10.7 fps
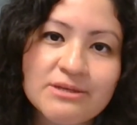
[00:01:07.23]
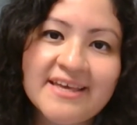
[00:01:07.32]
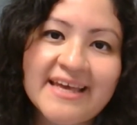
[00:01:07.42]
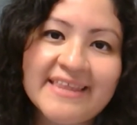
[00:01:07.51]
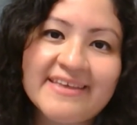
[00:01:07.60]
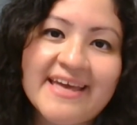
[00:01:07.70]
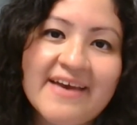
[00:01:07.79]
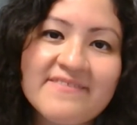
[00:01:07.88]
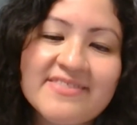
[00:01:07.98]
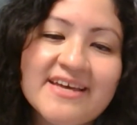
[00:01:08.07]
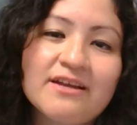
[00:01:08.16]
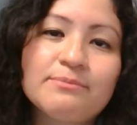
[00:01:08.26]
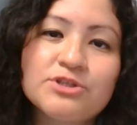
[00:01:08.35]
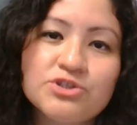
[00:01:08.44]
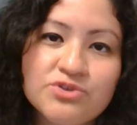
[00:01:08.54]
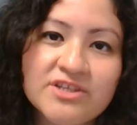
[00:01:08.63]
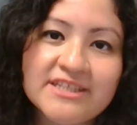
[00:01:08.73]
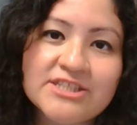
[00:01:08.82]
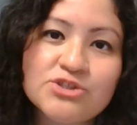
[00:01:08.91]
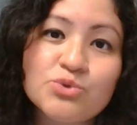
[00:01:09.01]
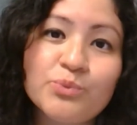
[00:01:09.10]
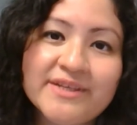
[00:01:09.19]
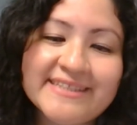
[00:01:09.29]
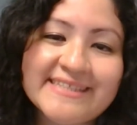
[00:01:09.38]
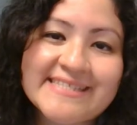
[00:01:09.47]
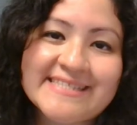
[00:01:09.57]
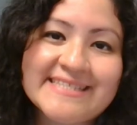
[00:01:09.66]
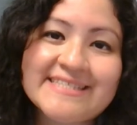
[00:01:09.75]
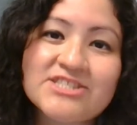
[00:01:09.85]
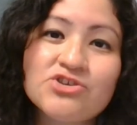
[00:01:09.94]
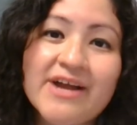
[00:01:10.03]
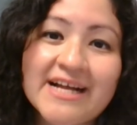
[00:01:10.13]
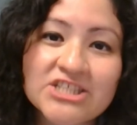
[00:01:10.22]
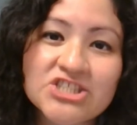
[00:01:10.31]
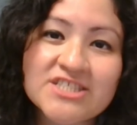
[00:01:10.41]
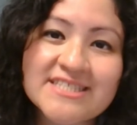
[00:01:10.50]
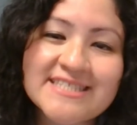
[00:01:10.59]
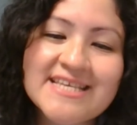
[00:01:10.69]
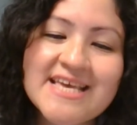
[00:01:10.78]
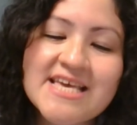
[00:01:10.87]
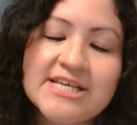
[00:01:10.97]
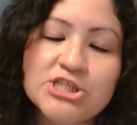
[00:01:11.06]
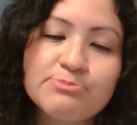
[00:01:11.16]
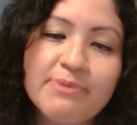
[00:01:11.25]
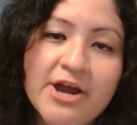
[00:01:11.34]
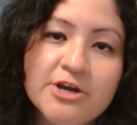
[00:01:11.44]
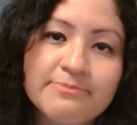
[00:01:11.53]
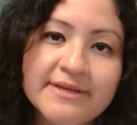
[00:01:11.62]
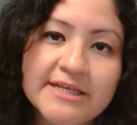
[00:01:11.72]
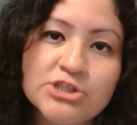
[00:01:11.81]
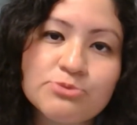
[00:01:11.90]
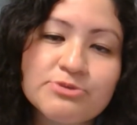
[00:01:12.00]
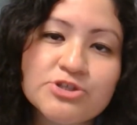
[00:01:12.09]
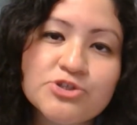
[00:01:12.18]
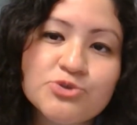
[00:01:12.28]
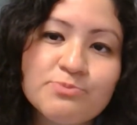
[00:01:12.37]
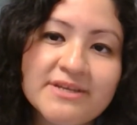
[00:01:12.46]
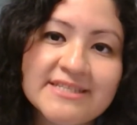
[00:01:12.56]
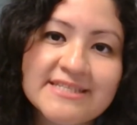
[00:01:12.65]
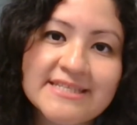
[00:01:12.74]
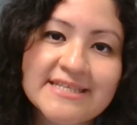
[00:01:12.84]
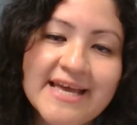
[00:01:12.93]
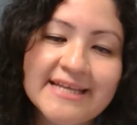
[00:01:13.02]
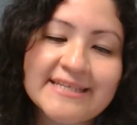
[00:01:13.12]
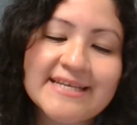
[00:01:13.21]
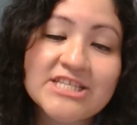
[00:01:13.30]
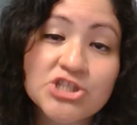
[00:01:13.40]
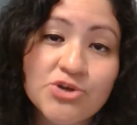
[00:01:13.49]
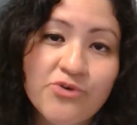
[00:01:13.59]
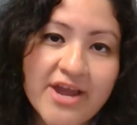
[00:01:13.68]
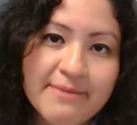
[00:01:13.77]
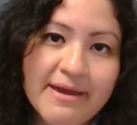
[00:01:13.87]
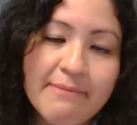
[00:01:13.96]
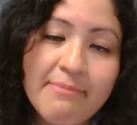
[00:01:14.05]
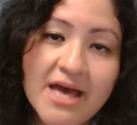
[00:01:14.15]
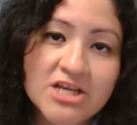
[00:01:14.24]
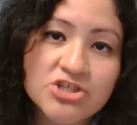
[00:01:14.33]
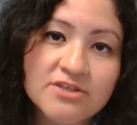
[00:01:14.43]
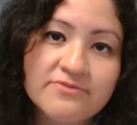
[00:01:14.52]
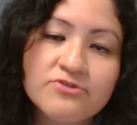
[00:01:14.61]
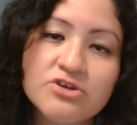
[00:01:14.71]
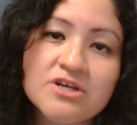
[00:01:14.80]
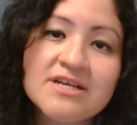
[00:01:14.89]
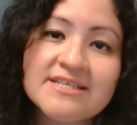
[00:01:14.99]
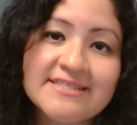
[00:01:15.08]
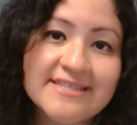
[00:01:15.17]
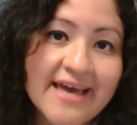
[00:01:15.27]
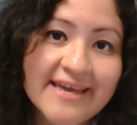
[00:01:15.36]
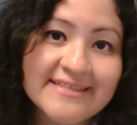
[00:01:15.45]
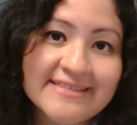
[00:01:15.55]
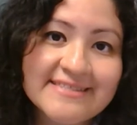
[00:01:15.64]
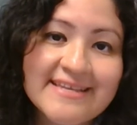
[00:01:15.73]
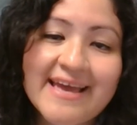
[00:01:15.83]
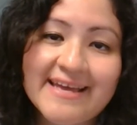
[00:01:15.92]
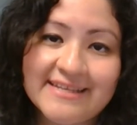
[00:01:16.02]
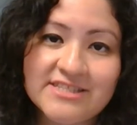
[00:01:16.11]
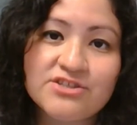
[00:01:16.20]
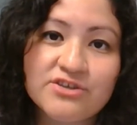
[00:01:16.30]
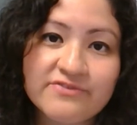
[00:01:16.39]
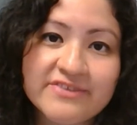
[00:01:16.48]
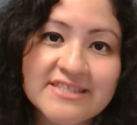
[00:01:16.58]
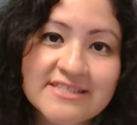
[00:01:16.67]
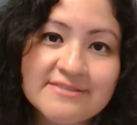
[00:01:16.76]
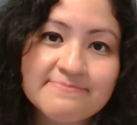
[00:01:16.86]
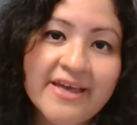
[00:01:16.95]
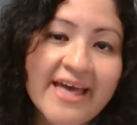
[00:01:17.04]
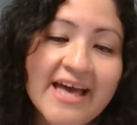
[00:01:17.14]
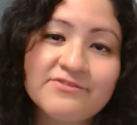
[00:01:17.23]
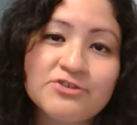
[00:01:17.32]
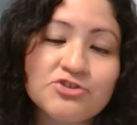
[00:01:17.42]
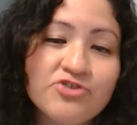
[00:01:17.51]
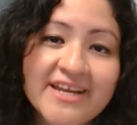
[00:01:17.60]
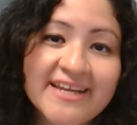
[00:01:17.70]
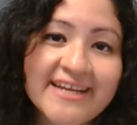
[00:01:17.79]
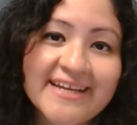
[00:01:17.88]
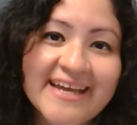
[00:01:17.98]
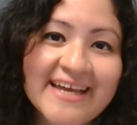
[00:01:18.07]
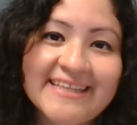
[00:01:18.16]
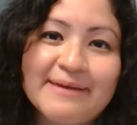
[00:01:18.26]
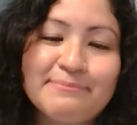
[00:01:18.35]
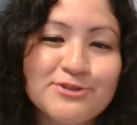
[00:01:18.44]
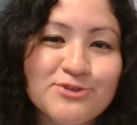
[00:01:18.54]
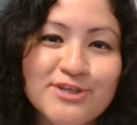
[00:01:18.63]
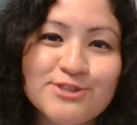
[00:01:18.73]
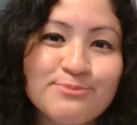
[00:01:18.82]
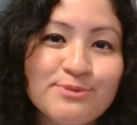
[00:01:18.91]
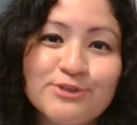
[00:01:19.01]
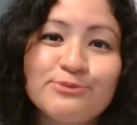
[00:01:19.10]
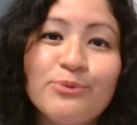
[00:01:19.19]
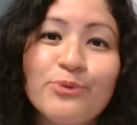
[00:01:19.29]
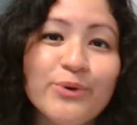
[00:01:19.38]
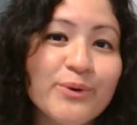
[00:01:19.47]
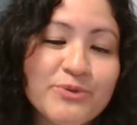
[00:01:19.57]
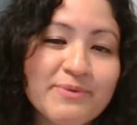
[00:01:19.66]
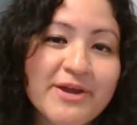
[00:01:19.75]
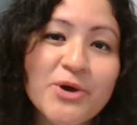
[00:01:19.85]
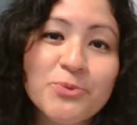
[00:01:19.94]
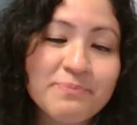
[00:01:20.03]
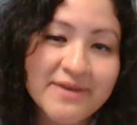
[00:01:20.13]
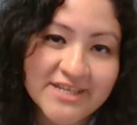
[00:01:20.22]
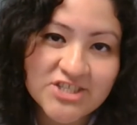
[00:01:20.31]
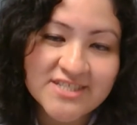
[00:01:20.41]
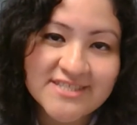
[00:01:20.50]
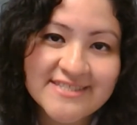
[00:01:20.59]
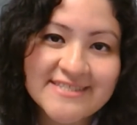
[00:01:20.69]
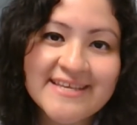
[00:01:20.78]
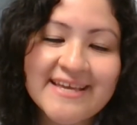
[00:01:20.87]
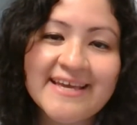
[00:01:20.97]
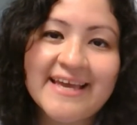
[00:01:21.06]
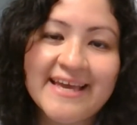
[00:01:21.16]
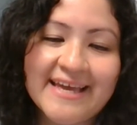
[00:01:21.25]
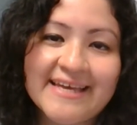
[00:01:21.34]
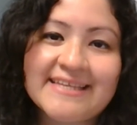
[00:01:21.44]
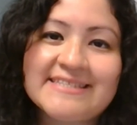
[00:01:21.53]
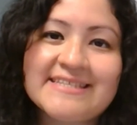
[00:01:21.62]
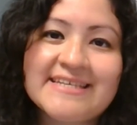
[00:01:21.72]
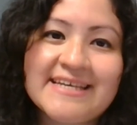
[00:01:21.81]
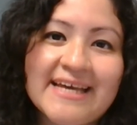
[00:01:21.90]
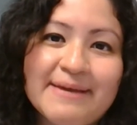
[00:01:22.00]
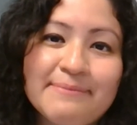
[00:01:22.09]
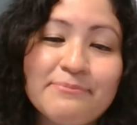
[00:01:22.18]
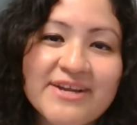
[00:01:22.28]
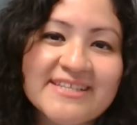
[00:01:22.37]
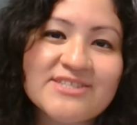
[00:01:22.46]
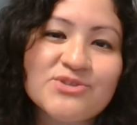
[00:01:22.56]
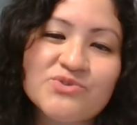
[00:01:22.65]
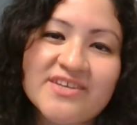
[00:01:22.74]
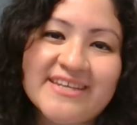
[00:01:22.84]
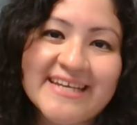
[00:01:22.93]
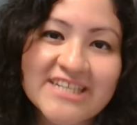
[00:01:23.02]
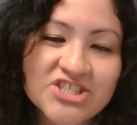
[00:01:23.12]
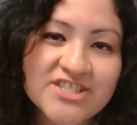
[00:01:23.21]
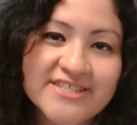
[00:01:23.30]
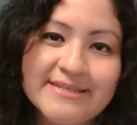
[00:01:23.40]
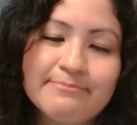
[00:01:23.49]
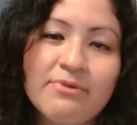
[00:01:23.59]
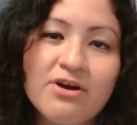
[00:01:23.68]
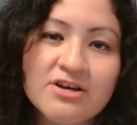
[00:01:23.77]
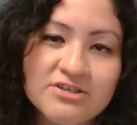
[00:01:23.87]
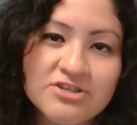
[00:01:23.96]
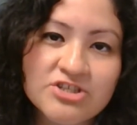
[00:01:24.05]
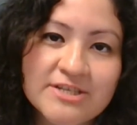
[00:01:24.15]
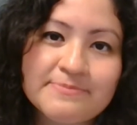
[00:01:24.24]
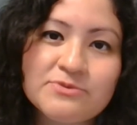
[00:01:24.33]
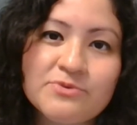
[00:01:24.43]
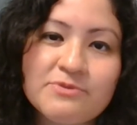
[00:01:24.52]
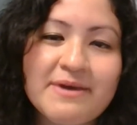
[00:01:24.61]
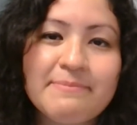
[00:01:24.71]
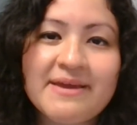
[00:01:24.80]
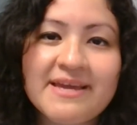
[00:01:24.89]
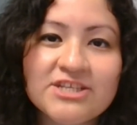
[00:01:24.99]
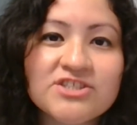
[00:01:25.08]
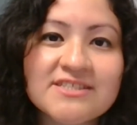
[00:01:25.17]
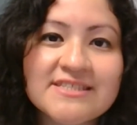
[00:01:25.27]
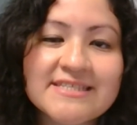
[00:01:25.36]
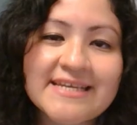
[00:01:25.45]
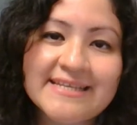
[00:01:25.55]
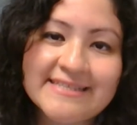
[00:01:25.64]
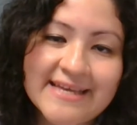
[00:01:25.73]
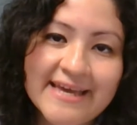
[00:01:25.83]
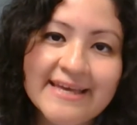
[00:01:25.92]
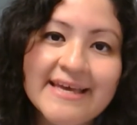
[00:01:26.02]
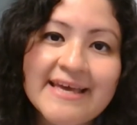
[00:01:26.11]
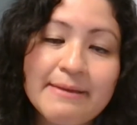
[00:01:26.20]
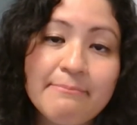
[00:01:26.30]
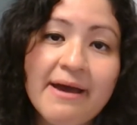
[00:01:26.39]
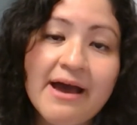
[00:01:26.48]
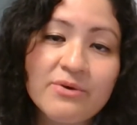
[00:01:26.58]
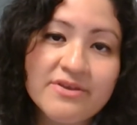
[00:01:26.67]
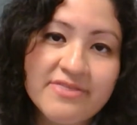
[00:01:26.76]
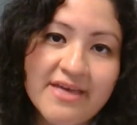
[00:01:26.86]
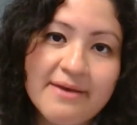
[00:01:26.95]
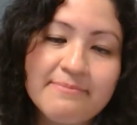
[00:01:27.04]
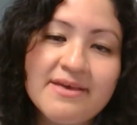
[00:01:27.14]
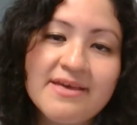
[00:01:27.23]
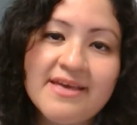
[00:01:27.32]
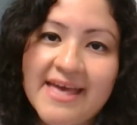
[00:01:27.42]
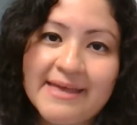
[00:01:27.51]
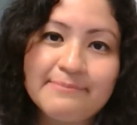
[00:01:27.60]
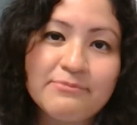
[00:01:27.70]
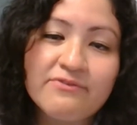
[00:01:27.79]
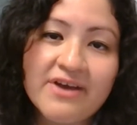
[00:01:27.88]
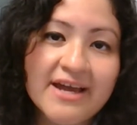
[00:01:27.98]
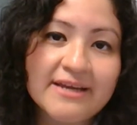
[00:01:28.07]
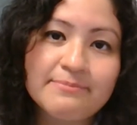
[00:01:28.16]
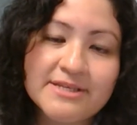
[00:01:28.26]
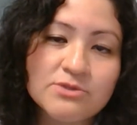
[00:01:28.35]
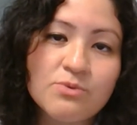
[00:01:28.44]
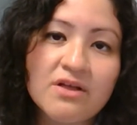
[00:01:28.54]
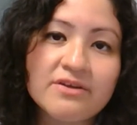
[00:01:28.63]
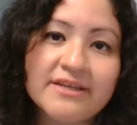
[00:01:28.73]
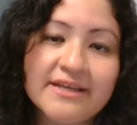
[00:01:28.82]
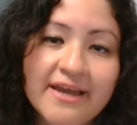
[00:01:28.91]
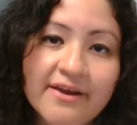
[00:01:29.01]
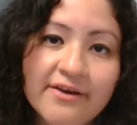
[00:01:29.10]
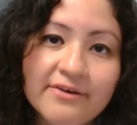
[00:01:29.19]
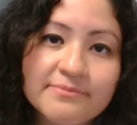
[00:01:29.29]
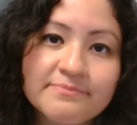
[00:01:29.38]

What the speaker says: I think having that opportunity to witness these interactions inspired me to pursue medicine and integrate my passion for science and service. After training, I had the opportunity to build rapport with my own patients and embrace those connections and partnerships with my patients as I empower them and provide best quality care.